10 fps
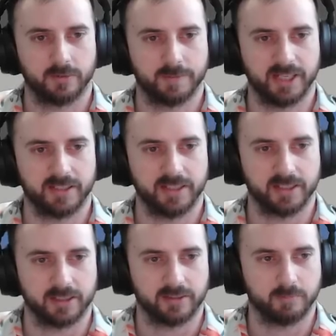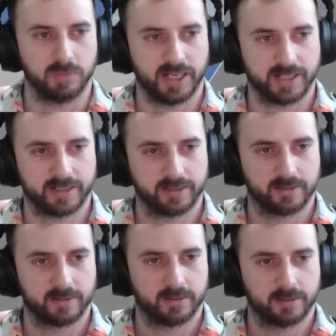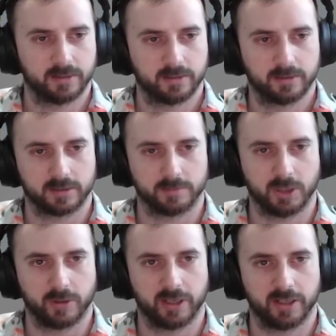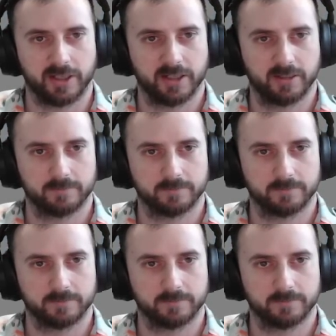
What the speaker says: made the black component on here.